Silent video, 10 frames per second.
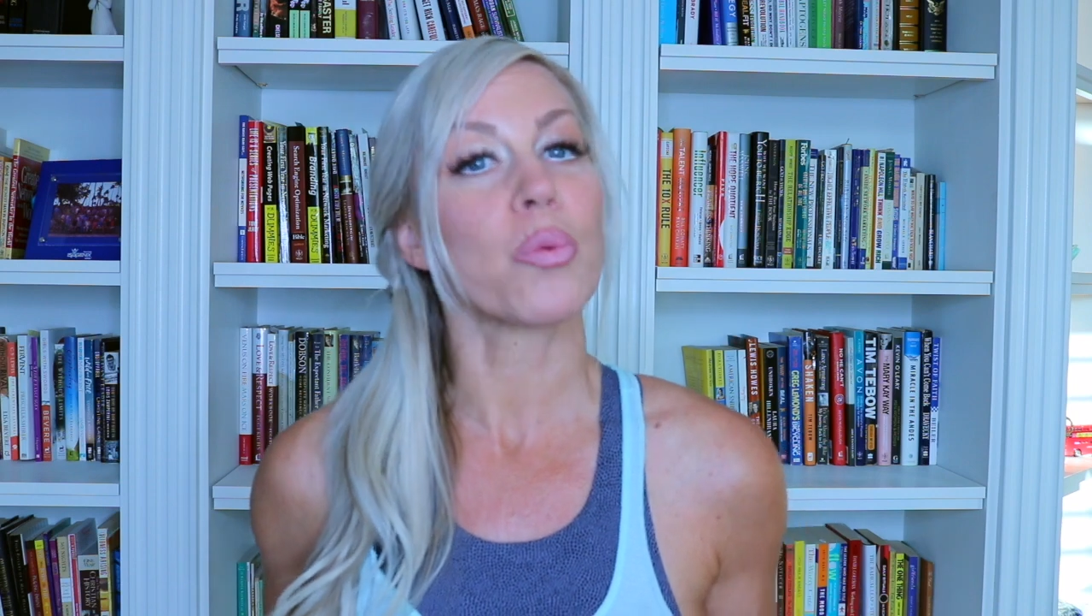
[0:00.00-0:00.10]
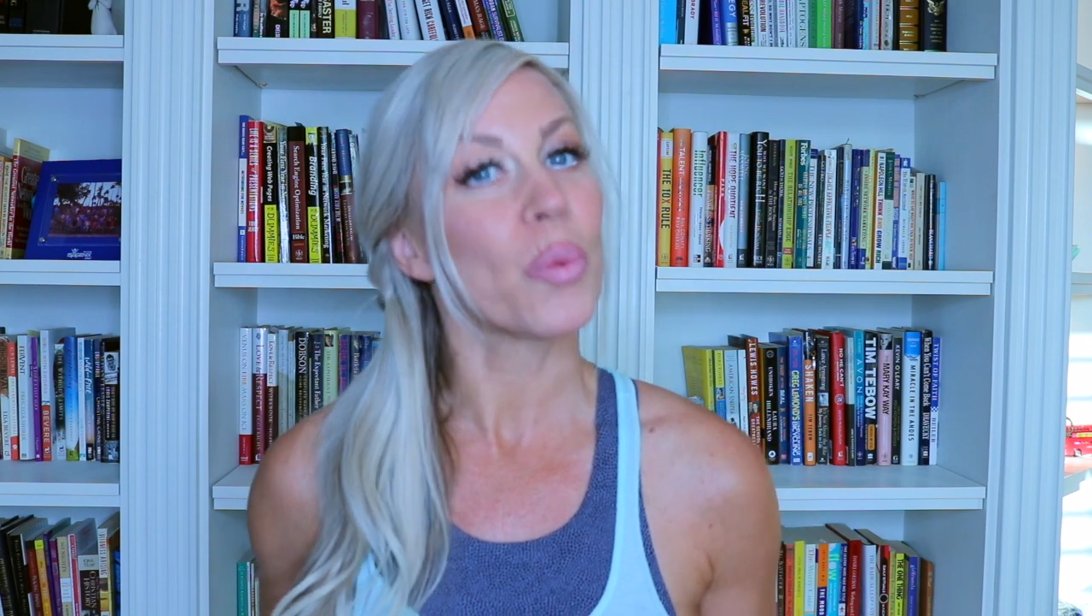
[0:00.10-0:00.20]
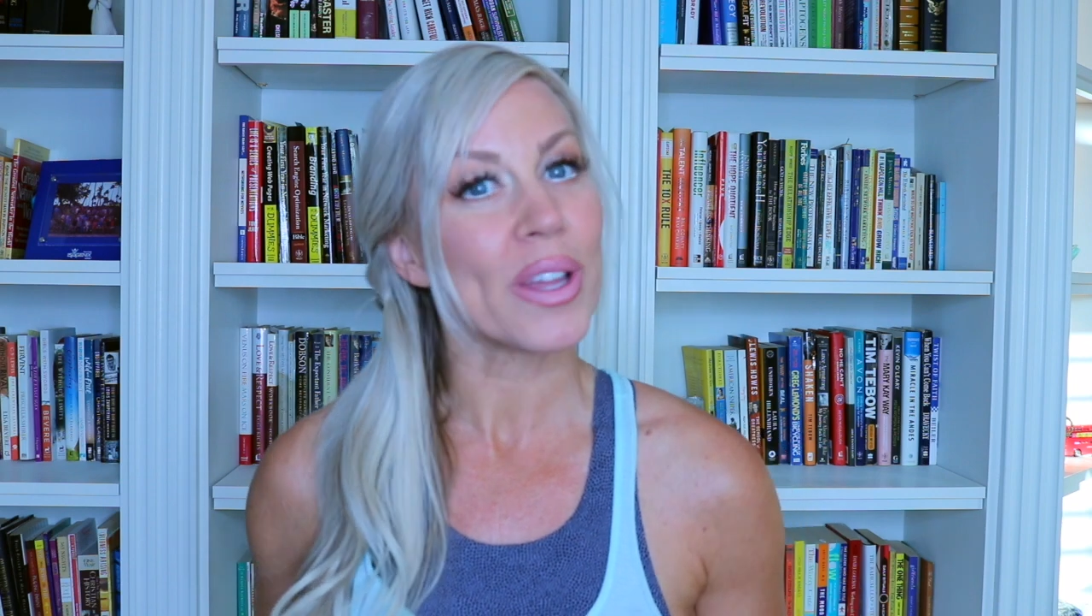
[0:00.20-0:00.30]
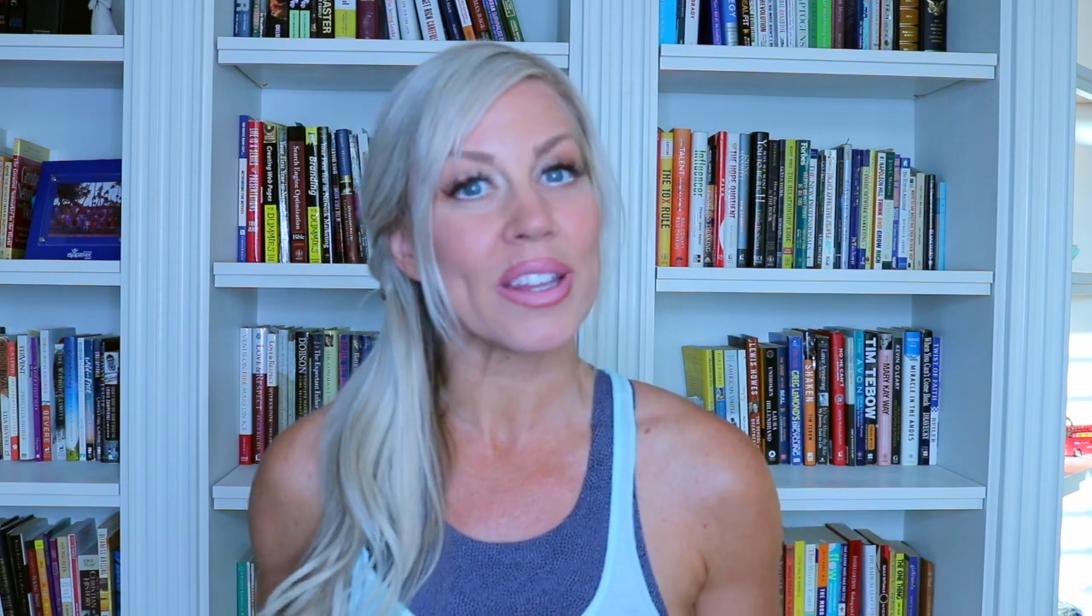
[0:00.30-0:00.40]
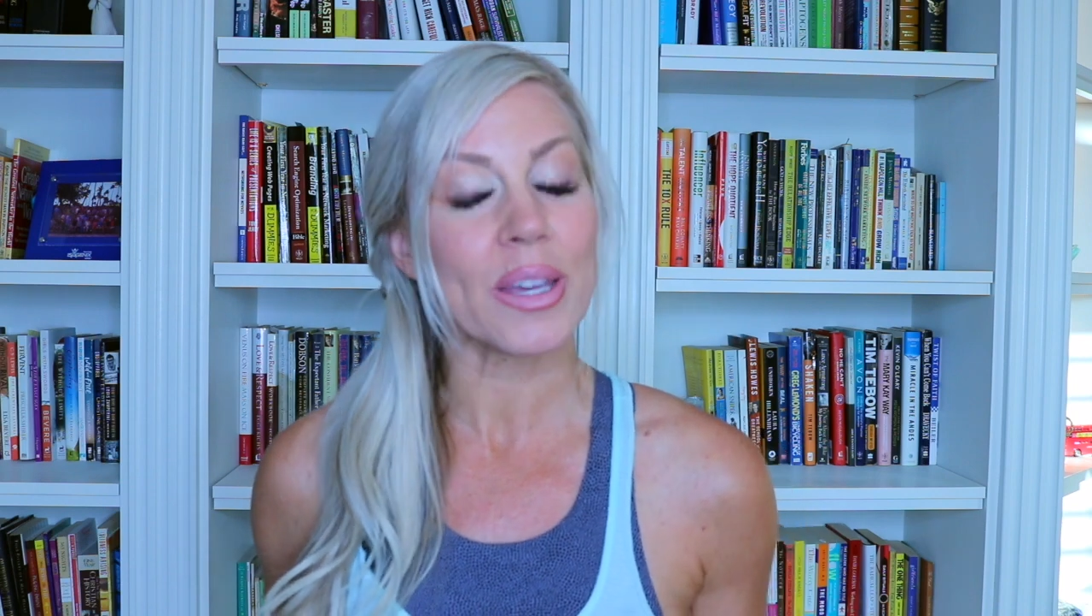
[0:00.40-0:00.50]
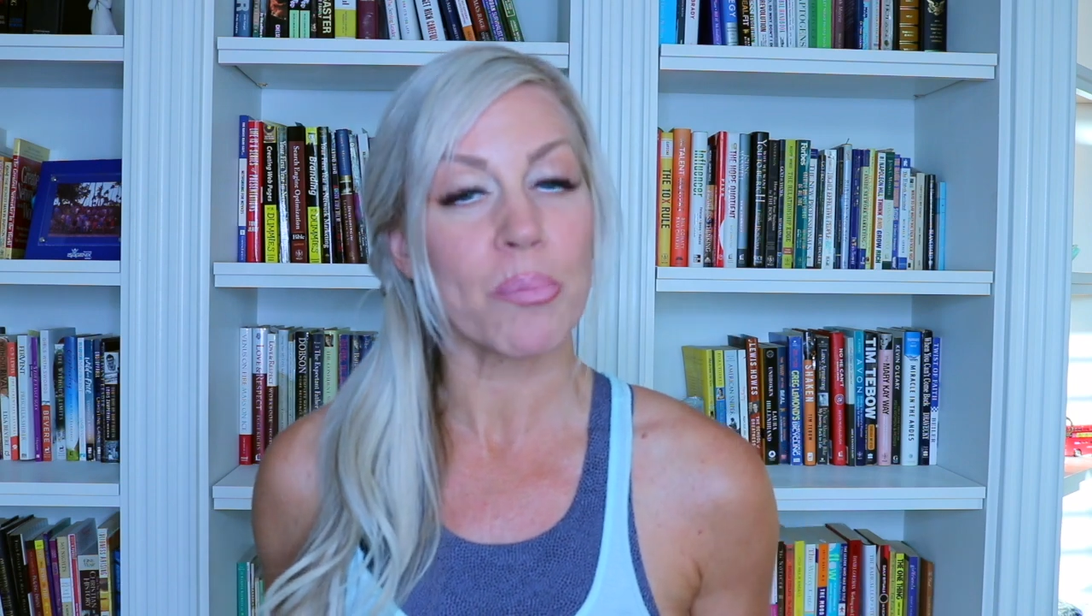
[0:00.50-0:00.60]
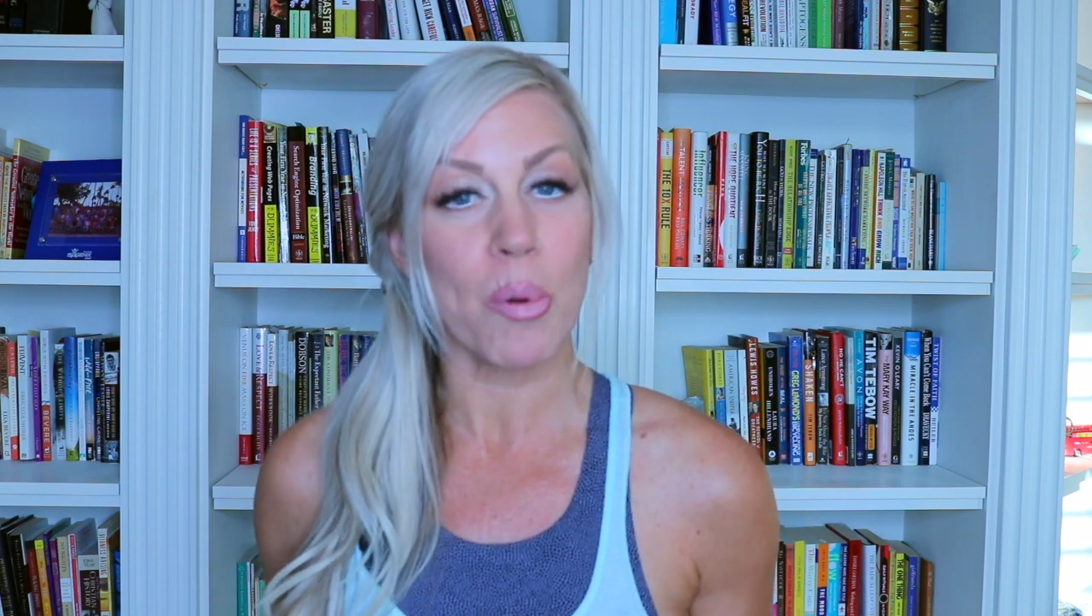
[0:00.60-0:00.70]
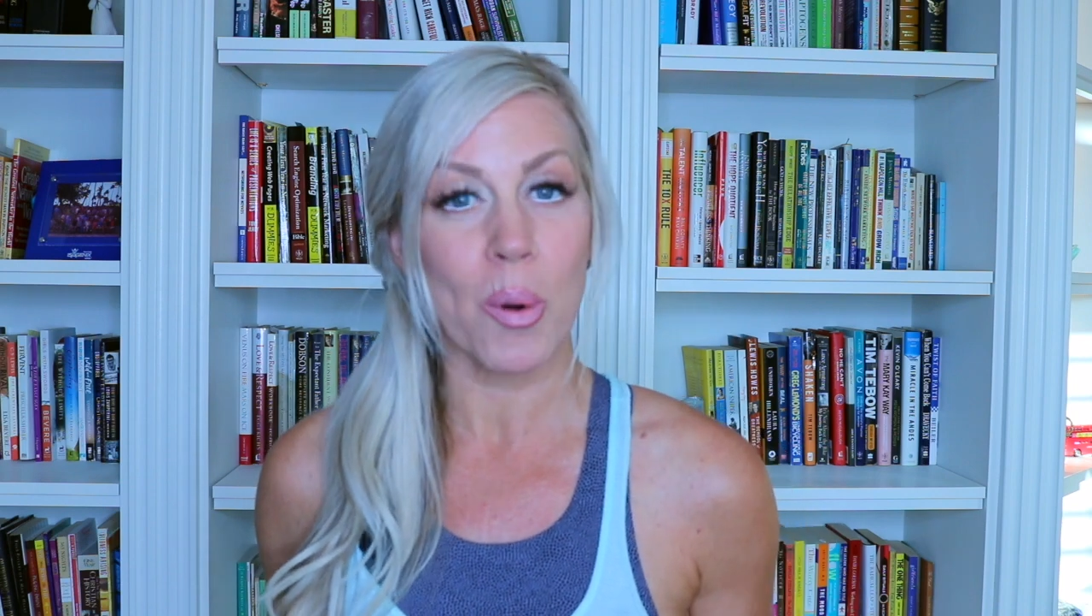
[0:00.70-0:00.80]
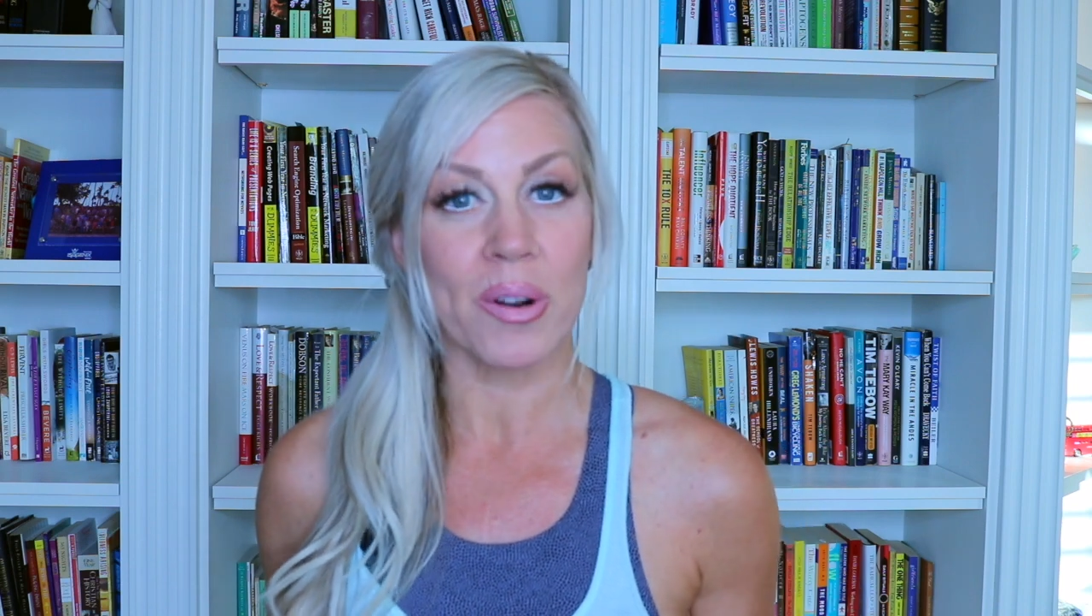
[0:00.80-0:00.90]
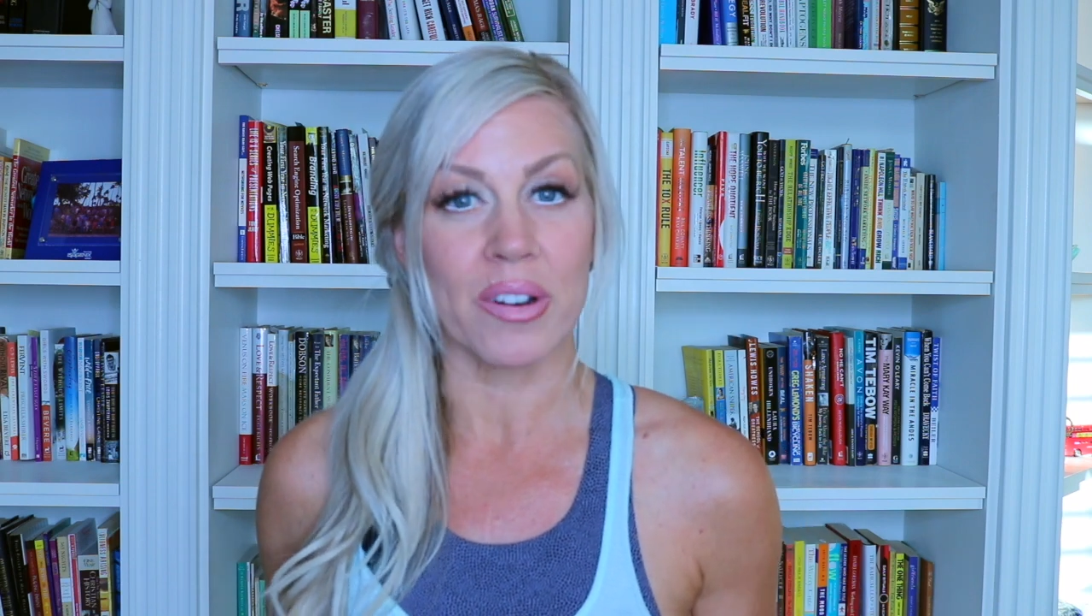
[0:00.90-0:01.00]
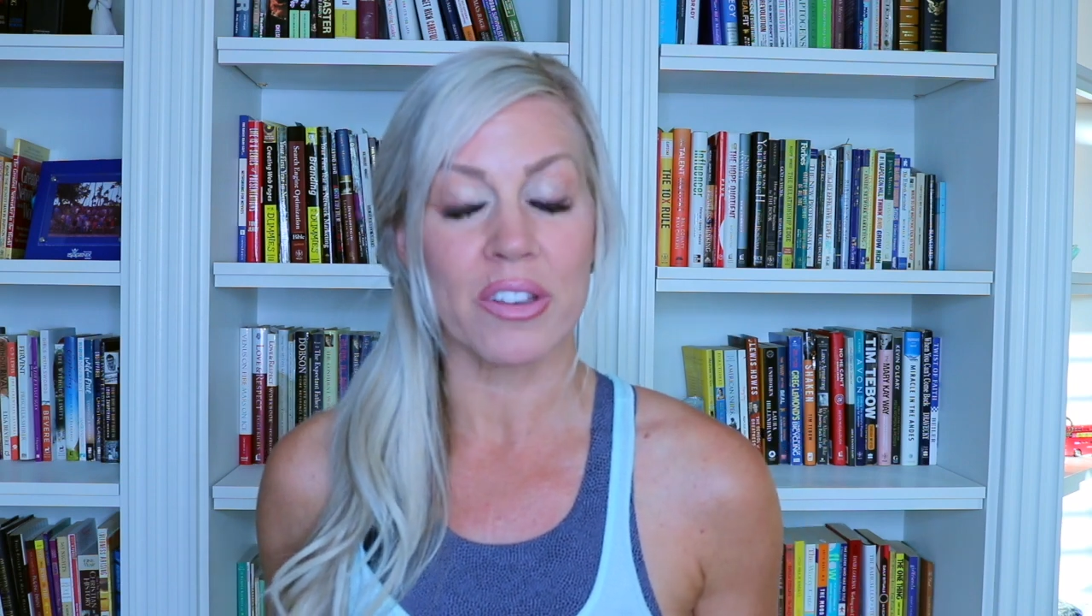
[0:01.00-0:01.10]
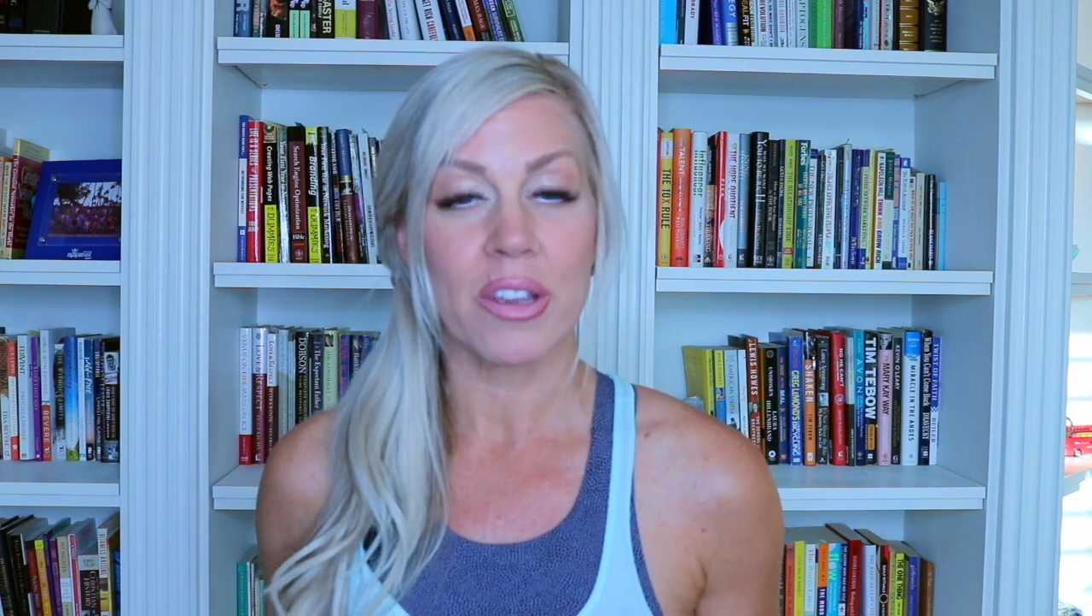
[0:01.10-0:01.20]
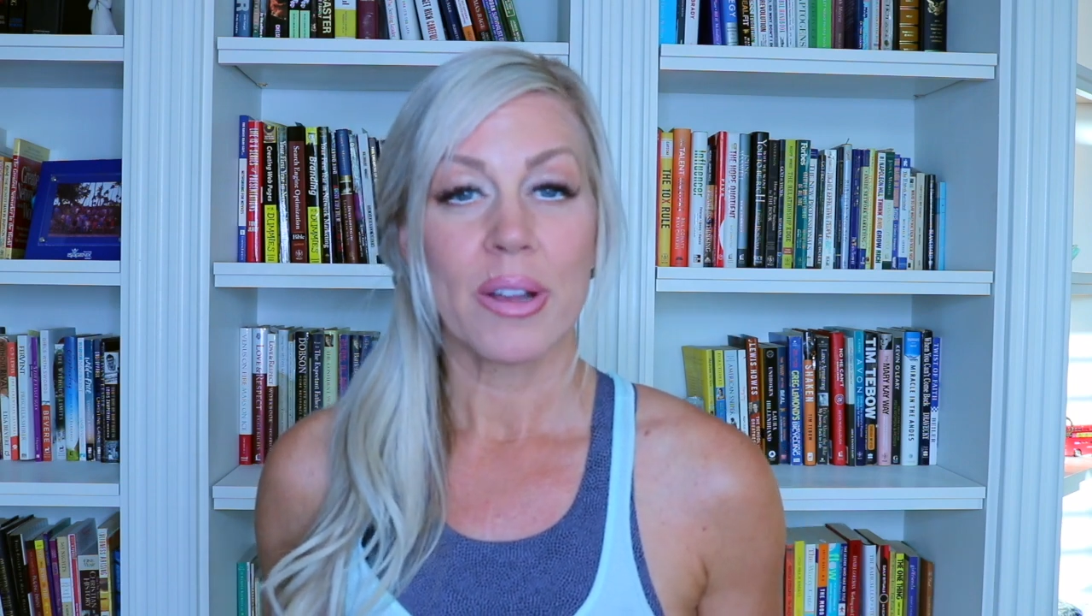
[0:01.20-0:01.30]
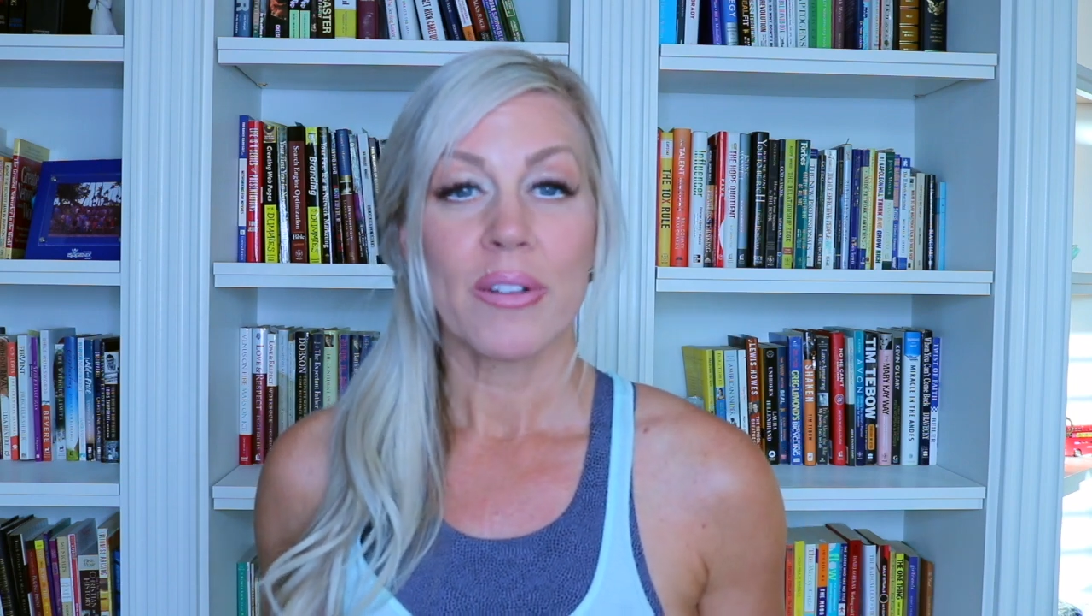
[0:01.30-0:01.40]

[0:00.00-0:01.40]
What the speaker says: really important.